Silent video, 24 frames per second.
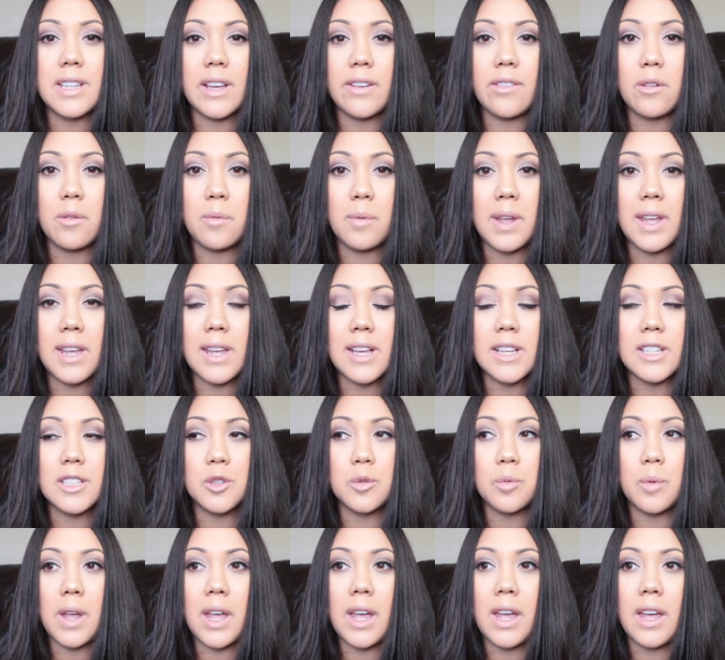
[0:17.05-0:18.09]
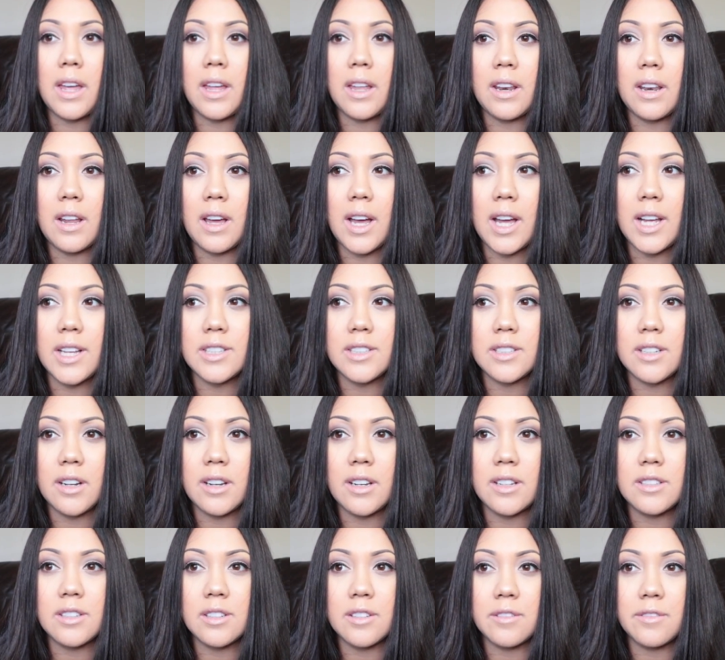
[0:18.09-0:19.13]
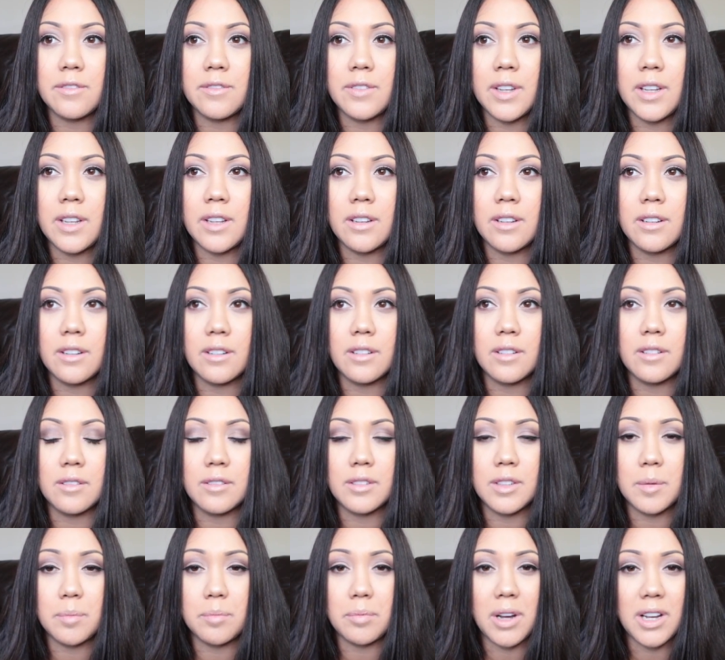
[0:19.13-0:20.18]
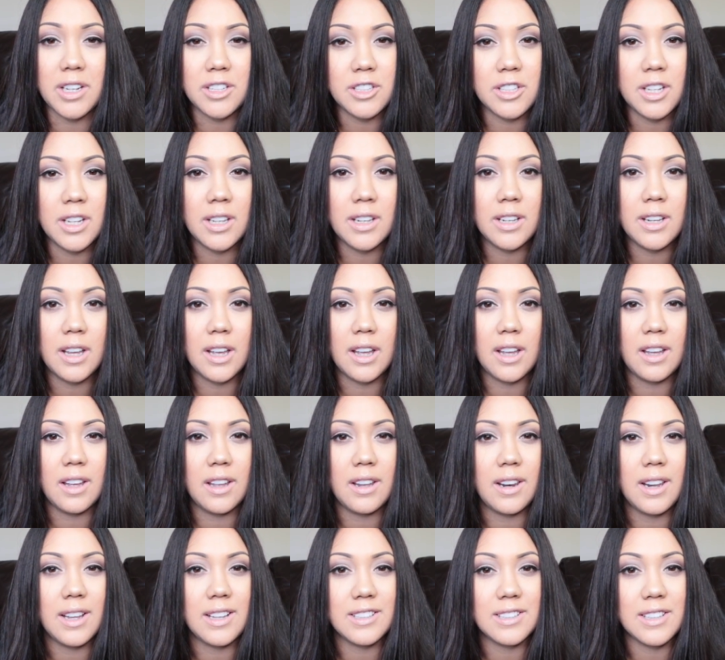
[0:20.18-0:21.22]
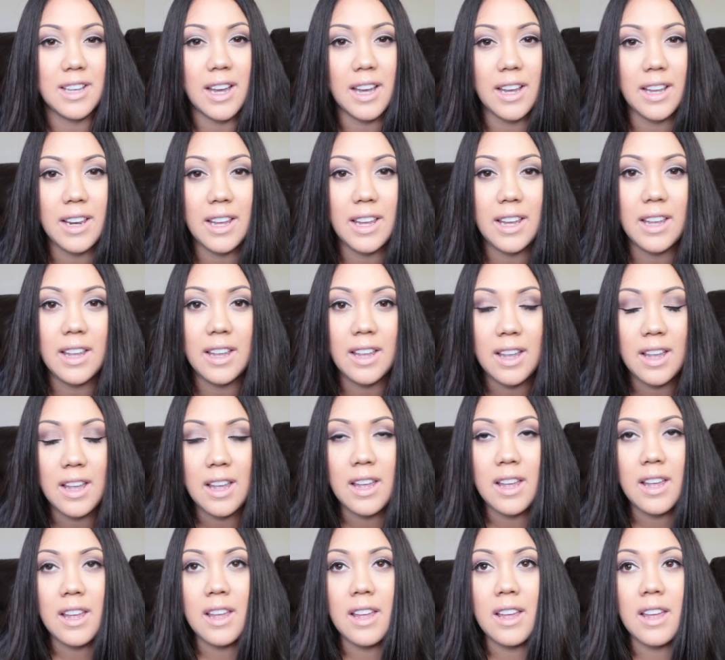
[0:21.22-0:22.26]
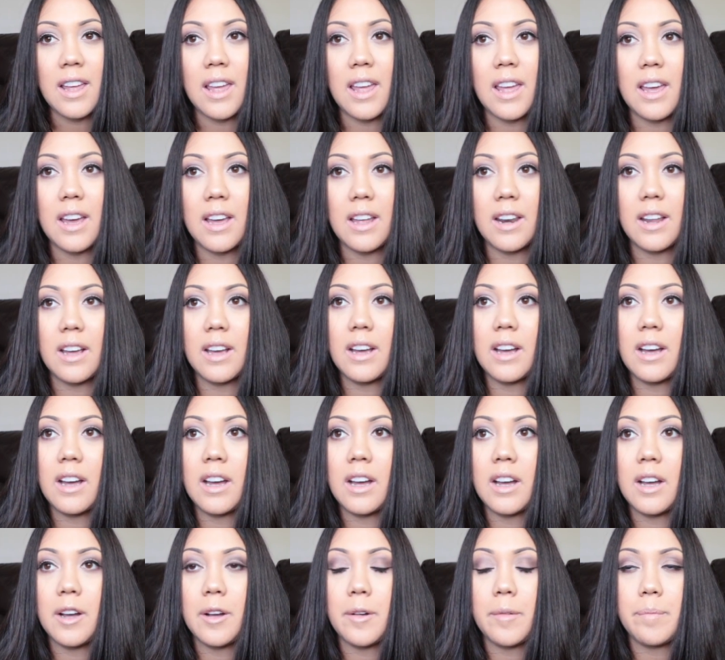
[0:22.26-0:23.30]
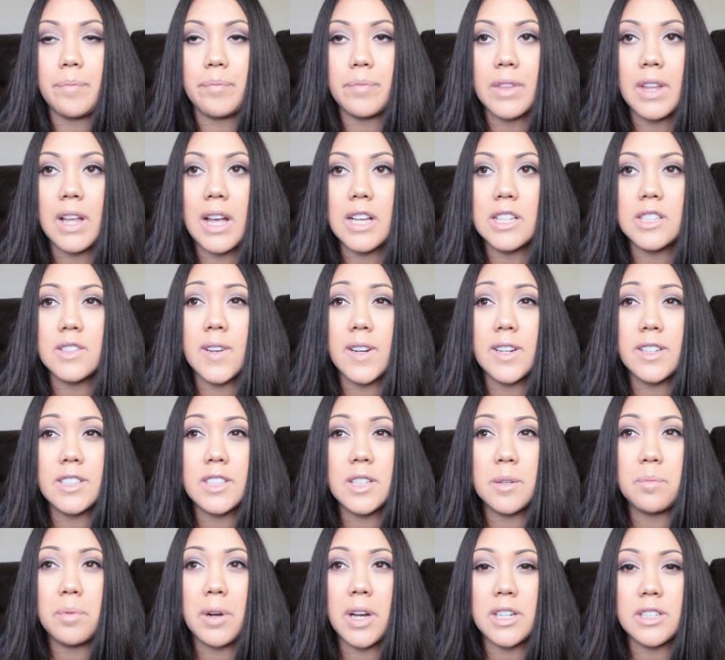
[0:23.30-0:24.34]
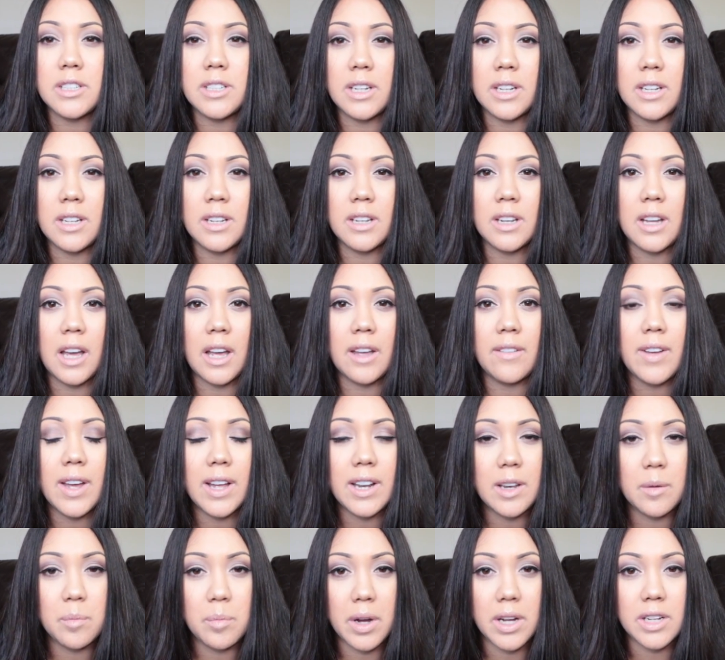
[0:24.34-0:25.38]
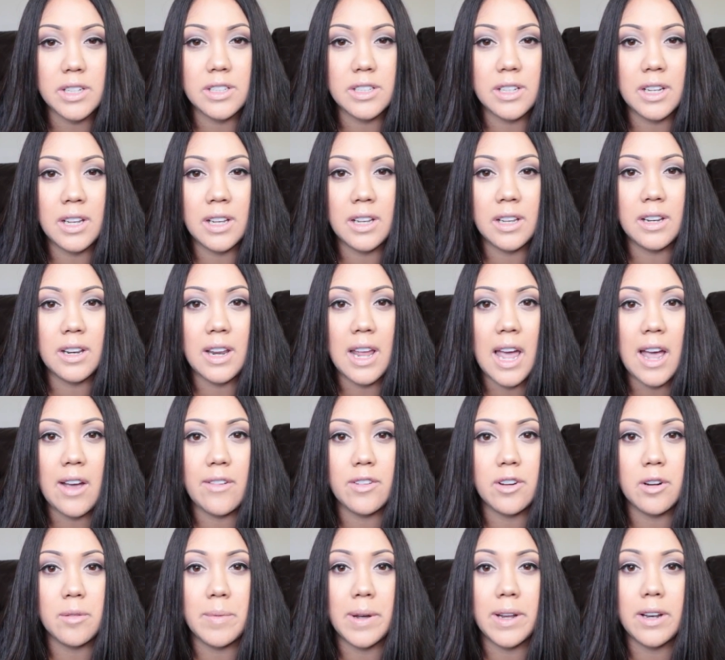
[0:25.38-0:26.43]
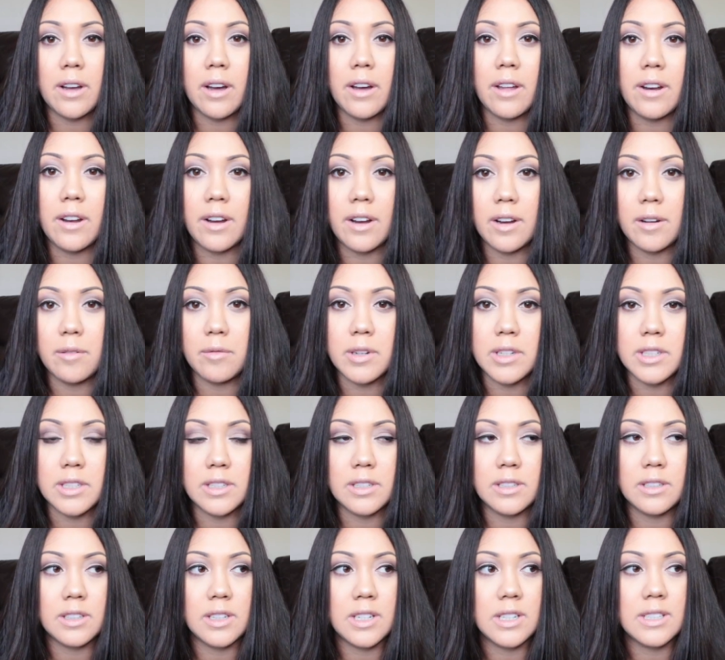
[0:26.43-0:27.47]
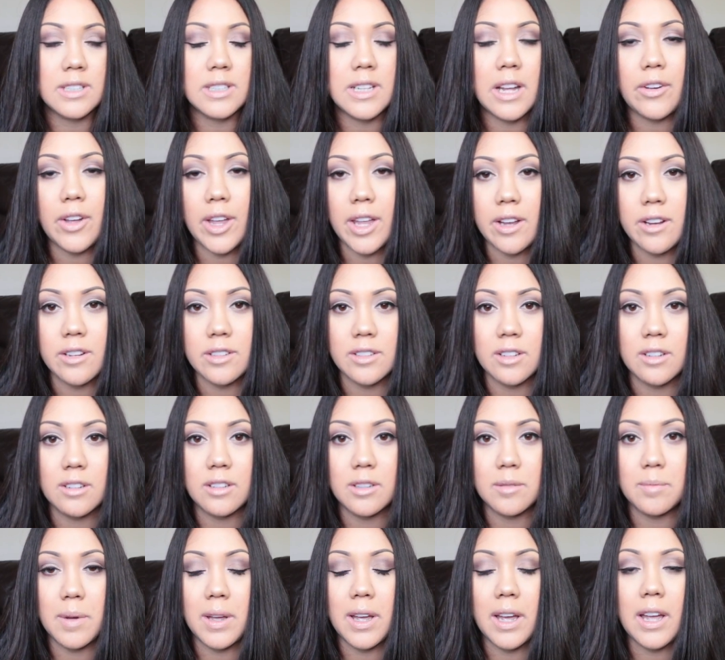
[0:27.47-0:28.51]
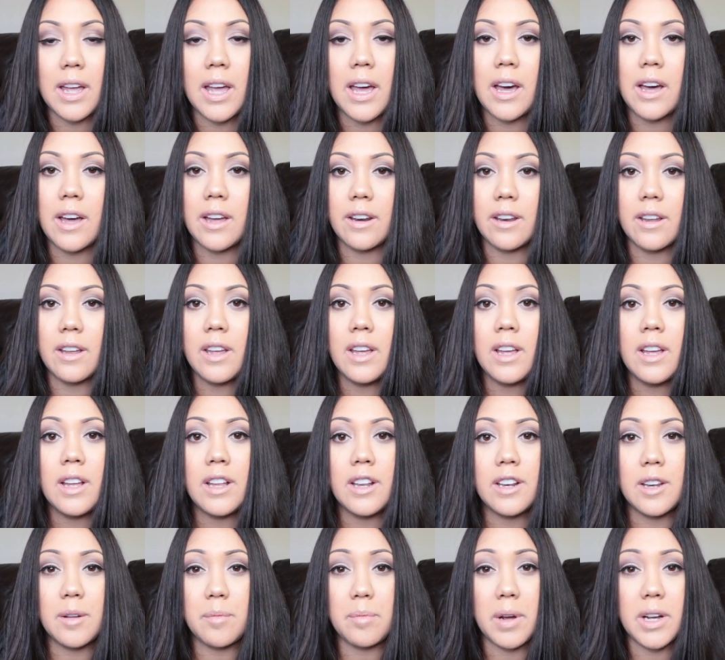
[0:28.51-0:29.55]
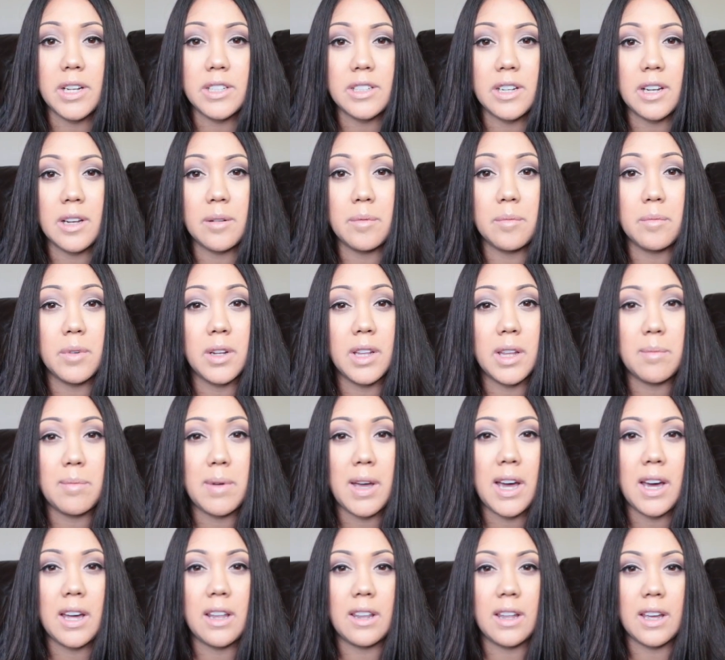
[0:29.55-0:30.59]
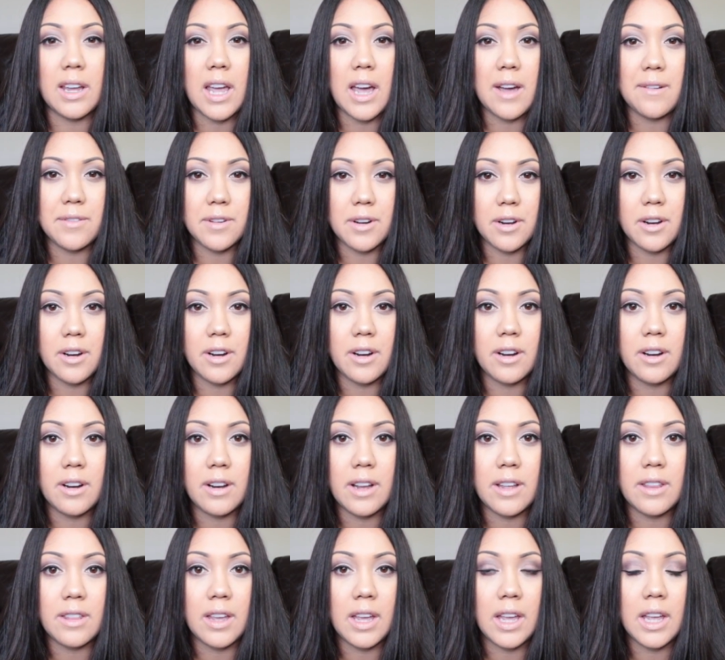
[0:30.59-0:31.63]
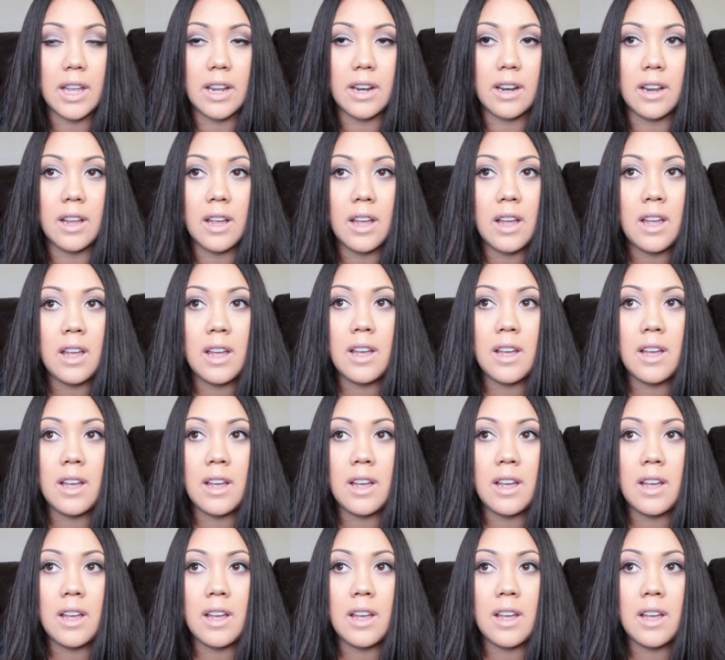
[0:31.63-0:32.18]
seven week is when I started to feel depression and anxiety. And um, as far as depression, I've had depression after my daughter, which she's now eight years old, but I had depression really bad like after her. And then